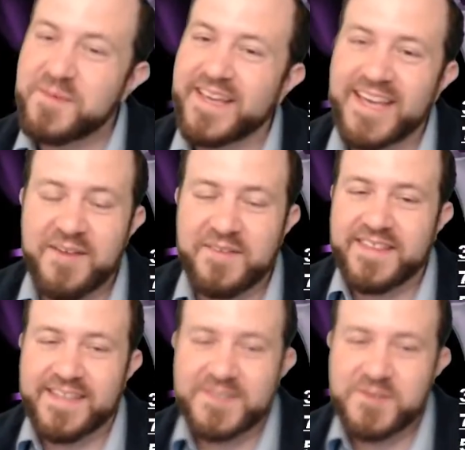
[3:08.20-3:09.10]
making
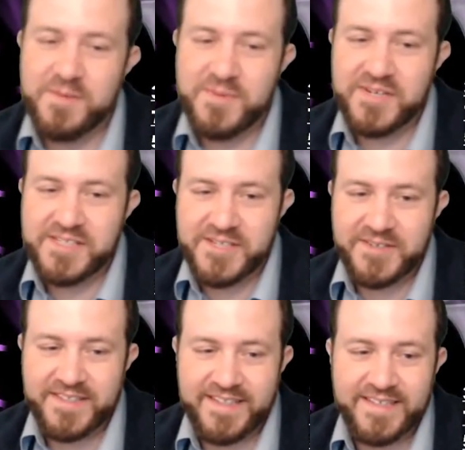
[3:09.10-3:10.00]
everything into a booty joke
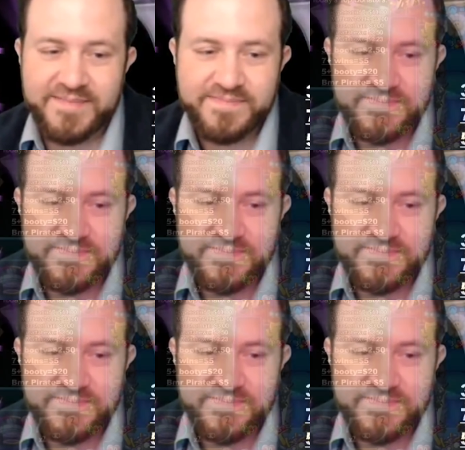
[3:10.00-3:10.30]
today.